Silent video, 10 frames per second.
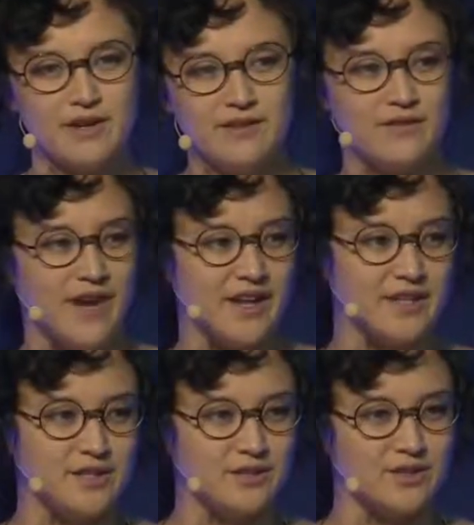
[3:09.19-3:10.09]
the
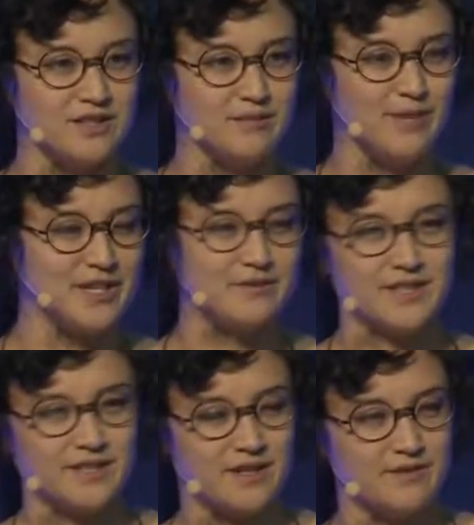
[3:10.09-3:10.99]
values and the
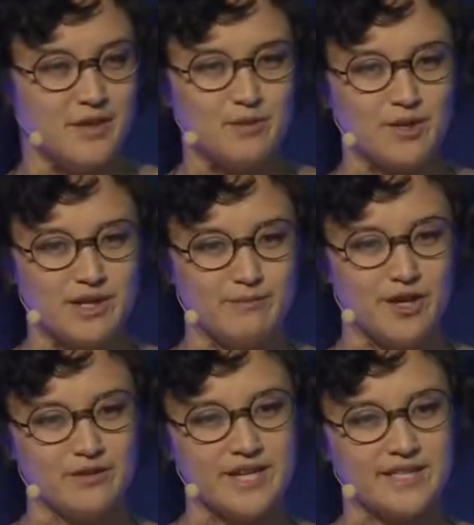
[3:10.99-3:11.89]
benefits of community
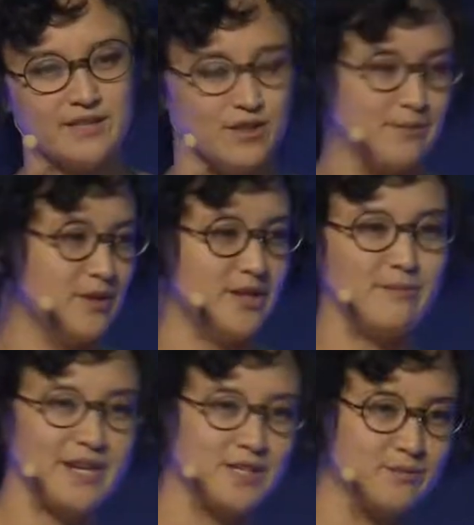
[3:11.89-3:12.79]
moderation or community
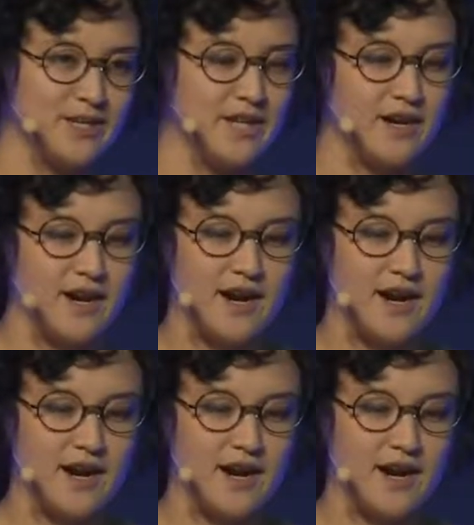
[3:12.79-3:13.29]
management?